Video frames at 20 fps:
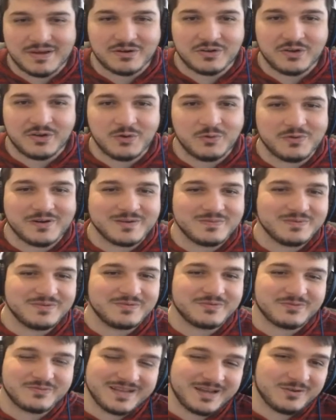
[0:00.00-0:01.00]
of nowhere,
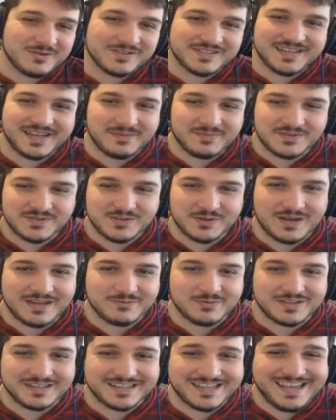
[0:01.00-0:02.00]
but for me, I was hyped, so I
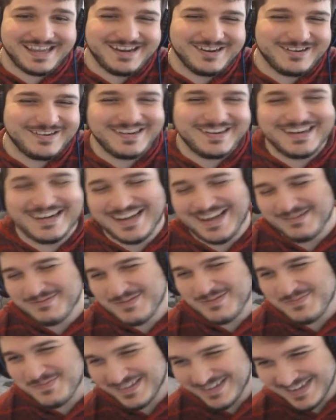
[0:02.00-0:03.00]
didn't really care. I'm
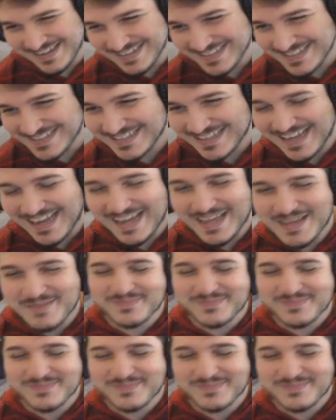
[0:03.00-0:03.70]
gonna be honest. The hype.